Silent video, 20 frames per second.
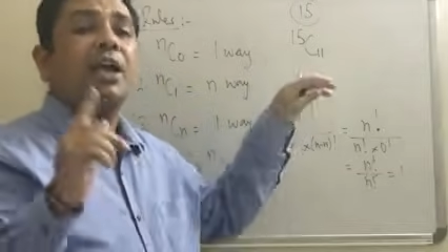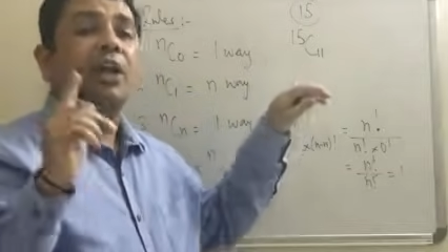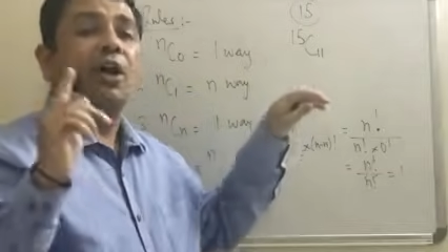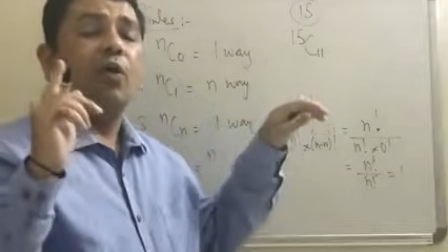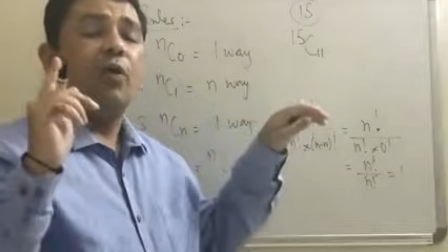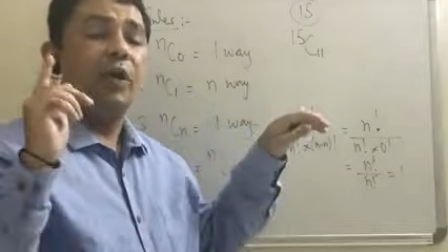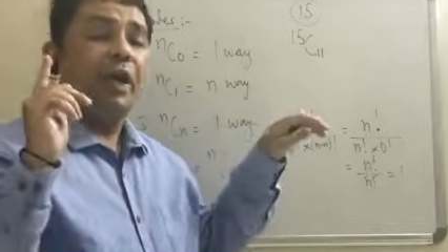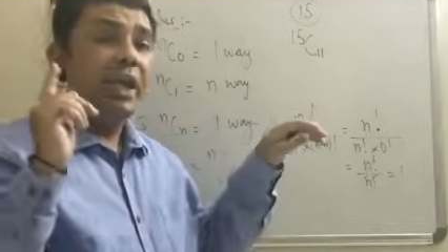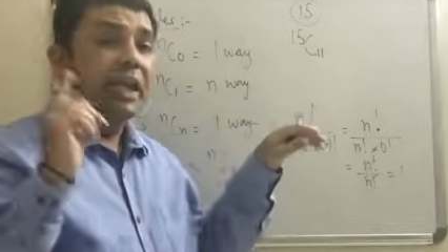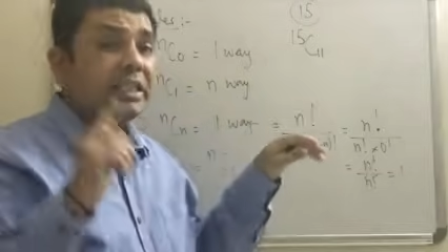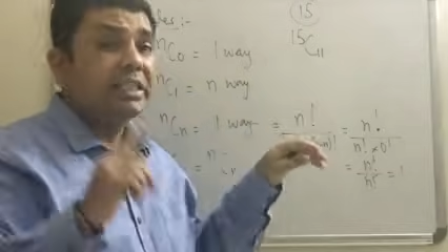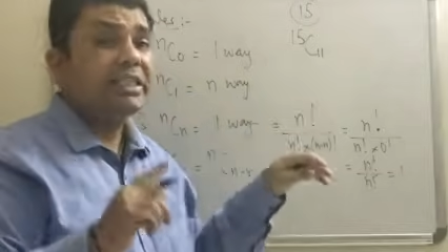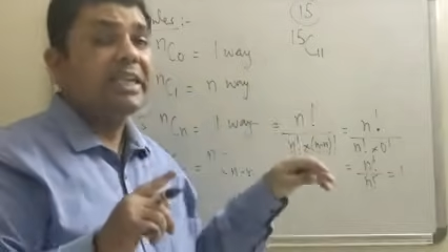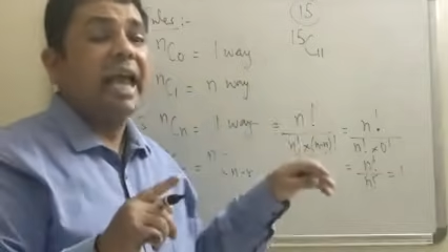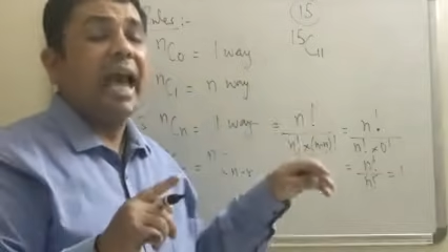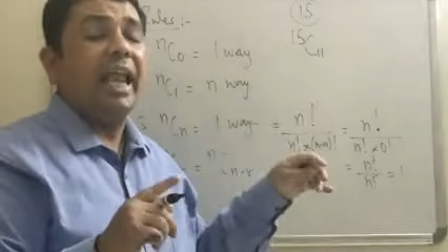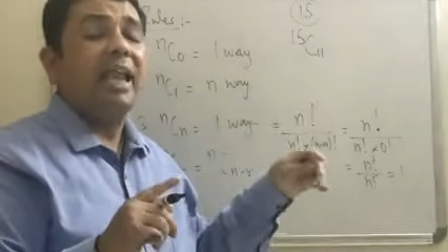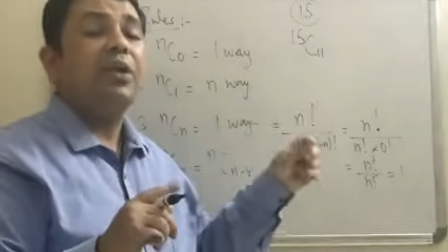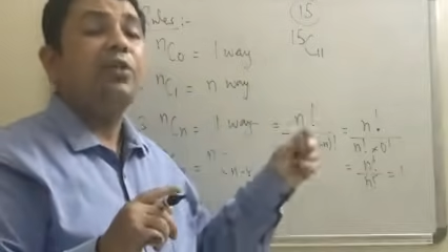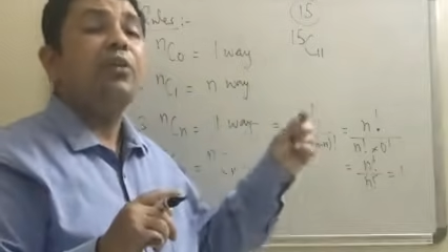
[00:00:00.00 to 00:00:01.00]
Now, is
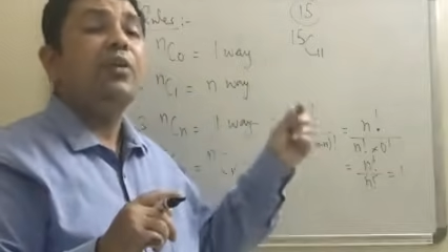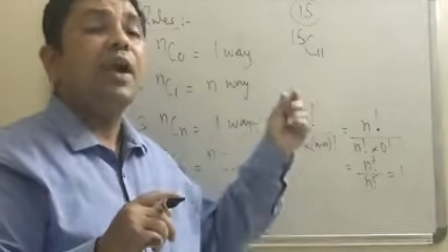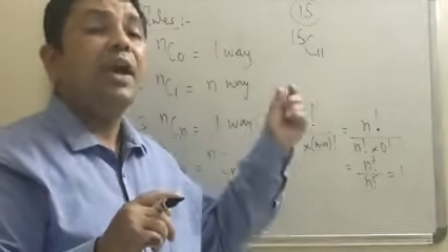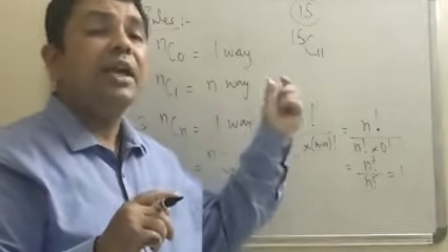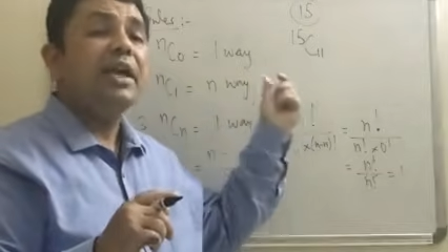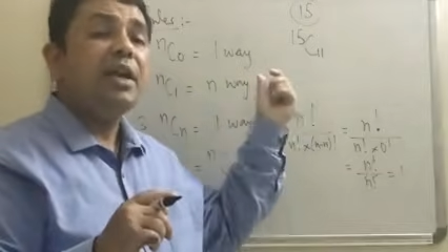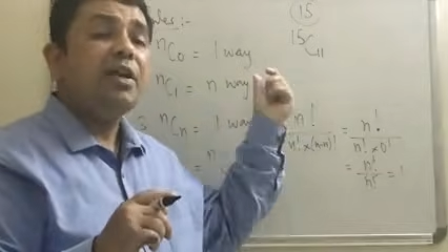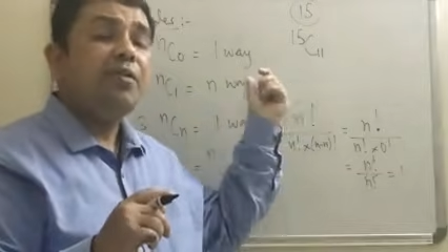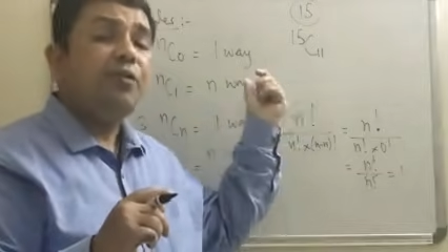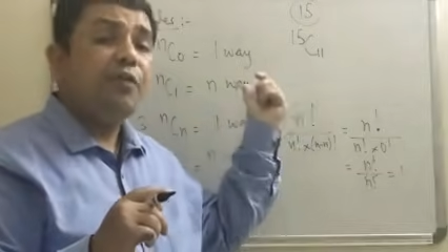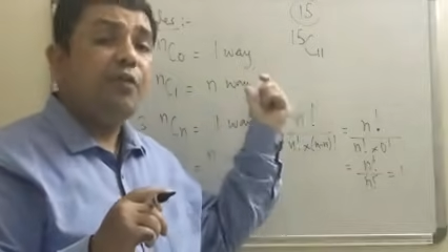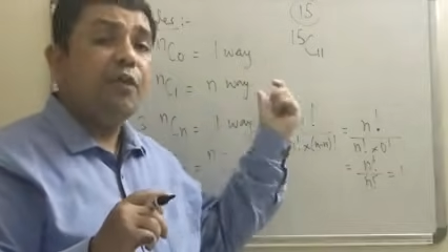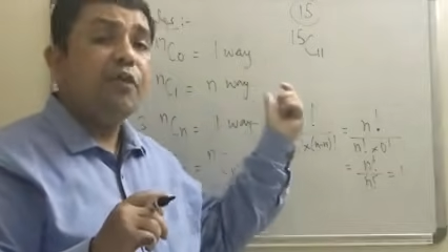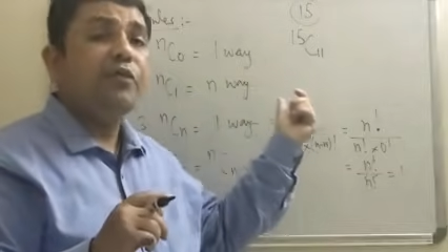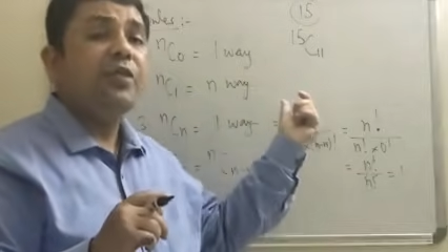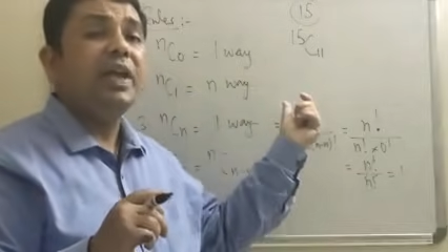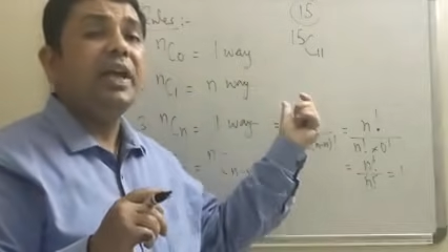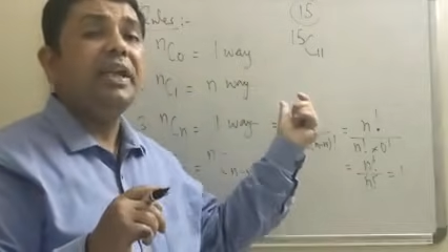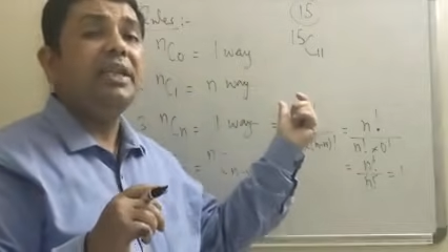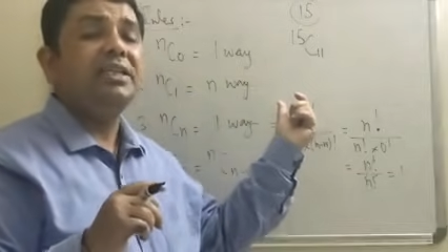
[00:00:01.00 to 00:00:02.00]
calculating
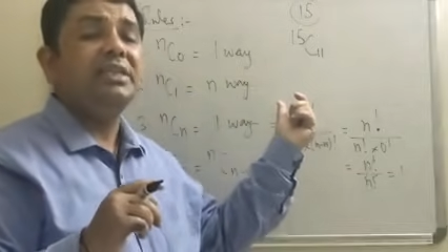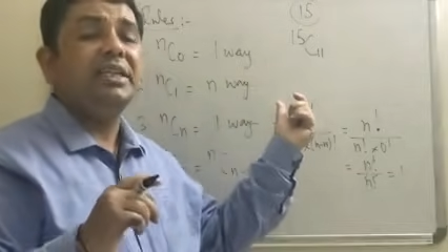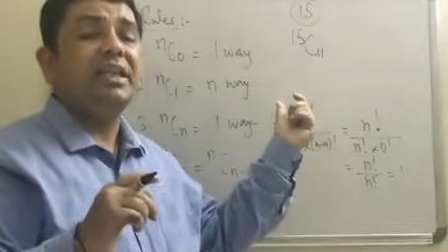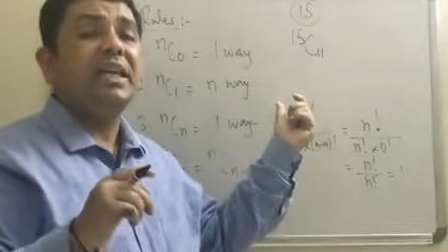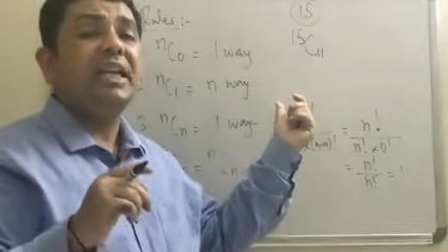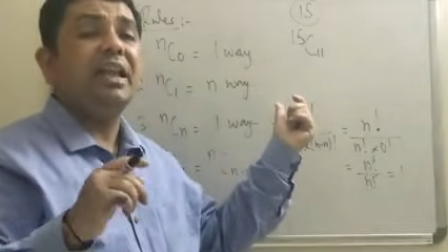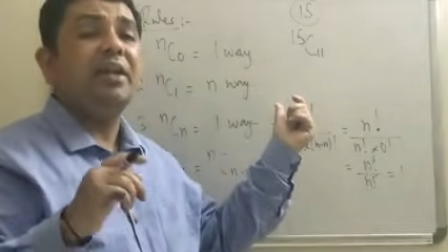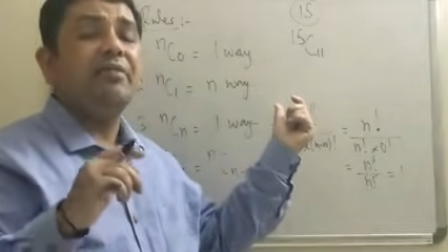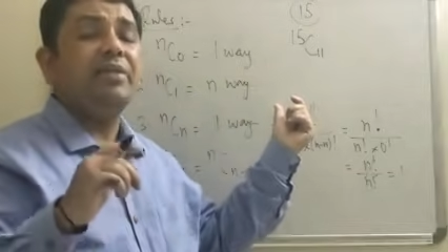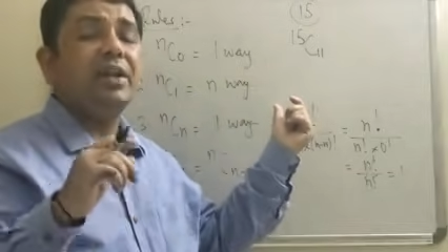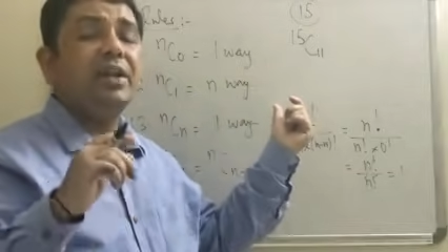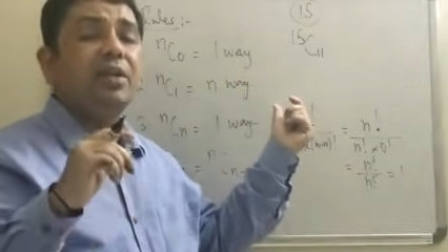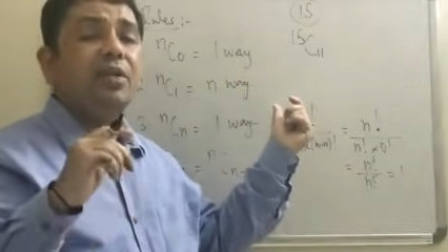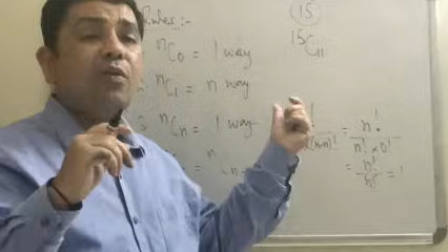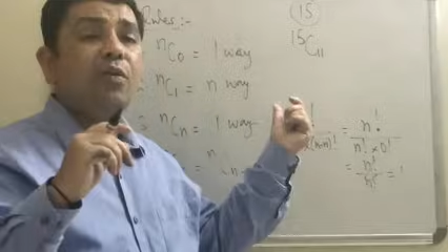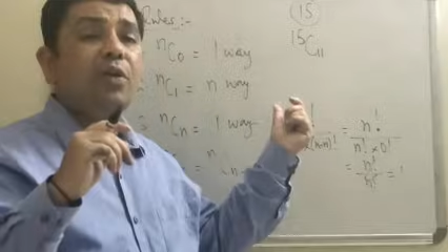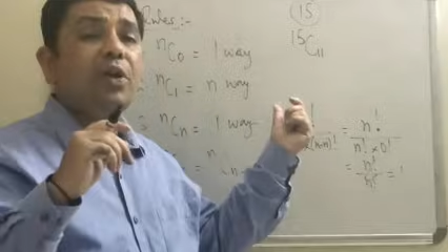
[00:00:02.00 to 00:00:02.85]
15C11